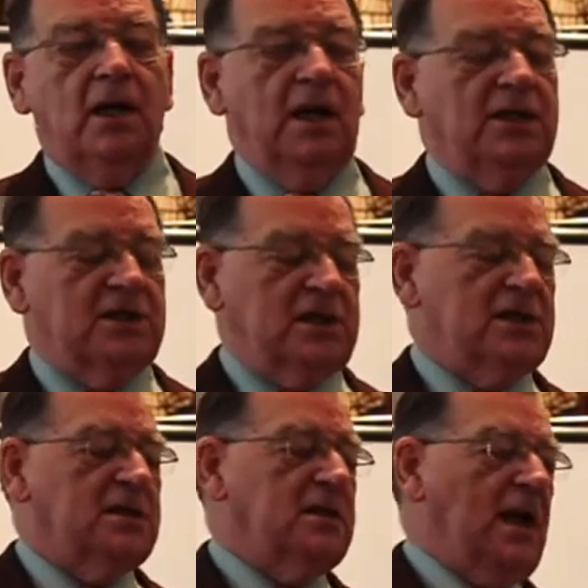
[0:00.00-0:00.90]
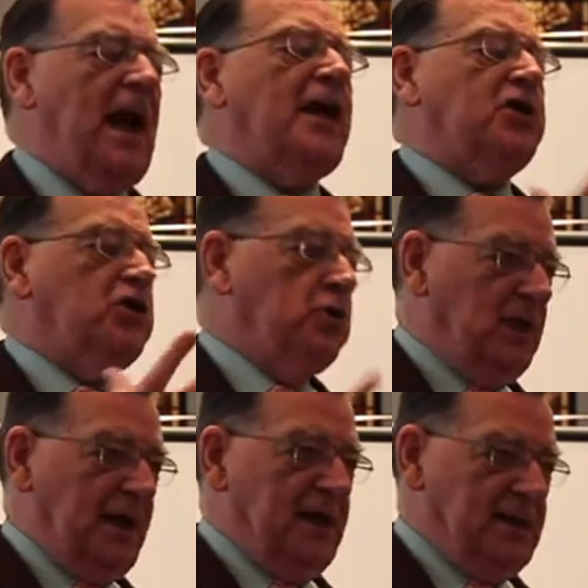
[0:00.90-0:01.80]
It just
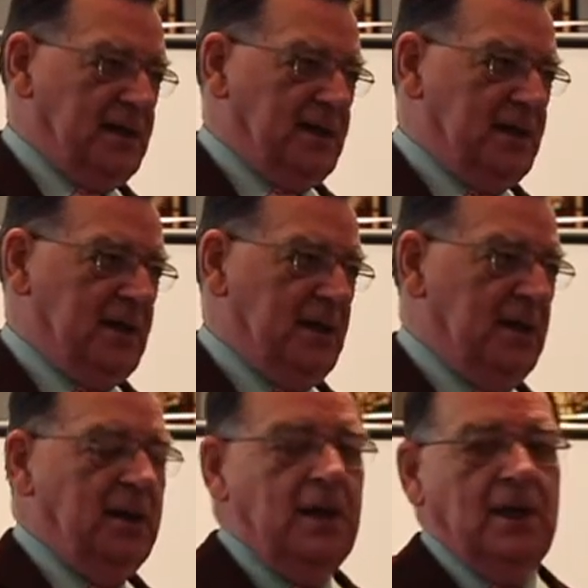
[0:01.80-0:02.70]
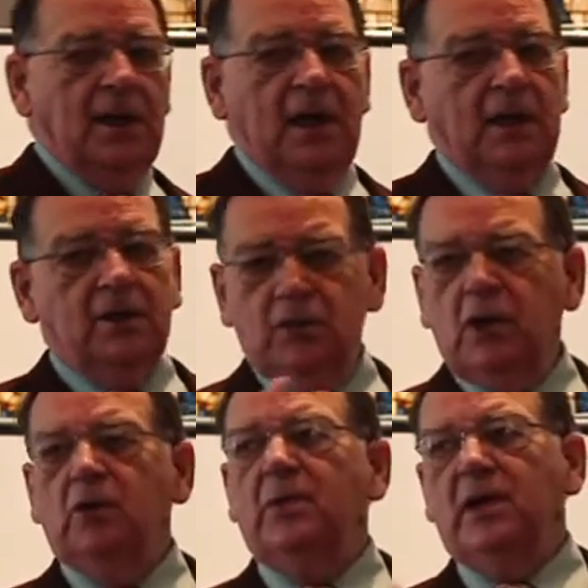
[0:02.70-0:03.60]
actualizes. You
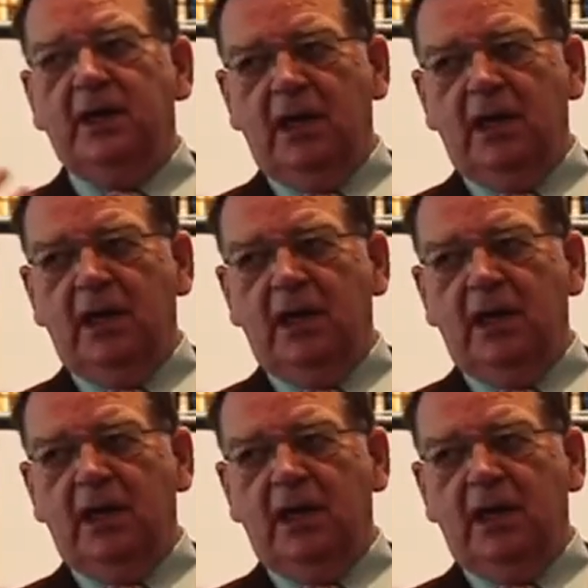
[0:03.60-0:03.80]
know about